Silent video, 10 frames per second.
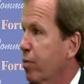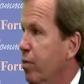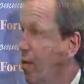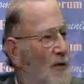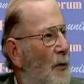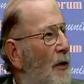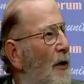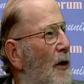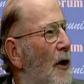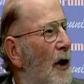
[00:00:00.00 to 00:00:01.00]
Back in the
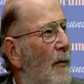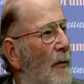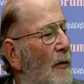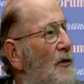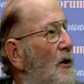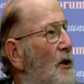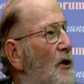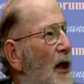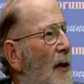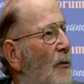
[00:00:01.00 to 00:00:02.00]
days when the economy
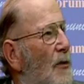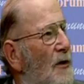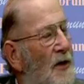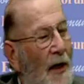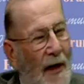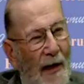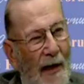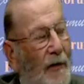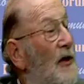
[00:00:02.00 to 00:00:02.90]
was in a shambles,